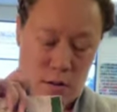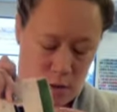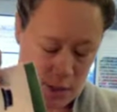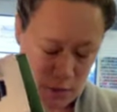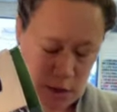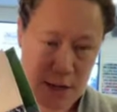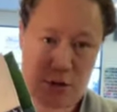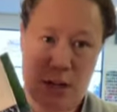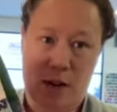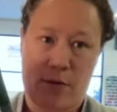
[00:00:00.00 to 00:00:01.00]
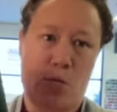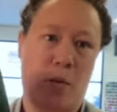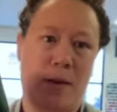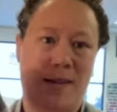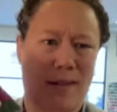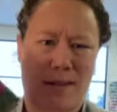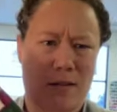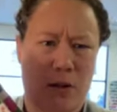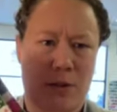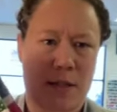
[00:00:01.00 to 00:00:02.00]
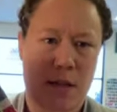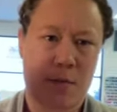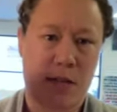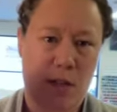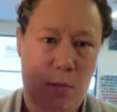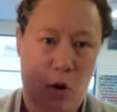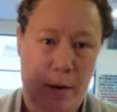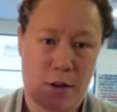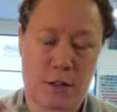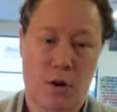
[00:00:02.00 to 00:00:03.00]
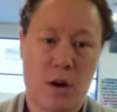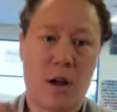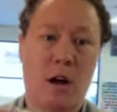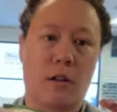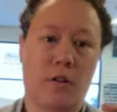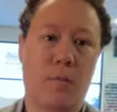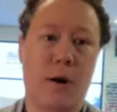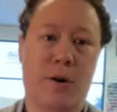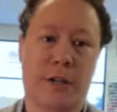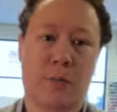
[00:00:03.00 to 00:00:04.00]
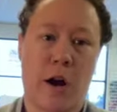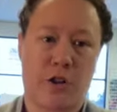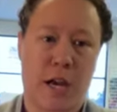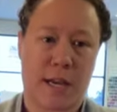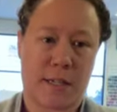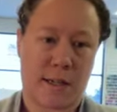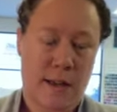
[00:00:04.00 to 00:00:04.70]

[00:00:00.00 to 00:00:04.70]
these little guys are taken from one piece that's close to the same size as the polar bear. So a little bonus project.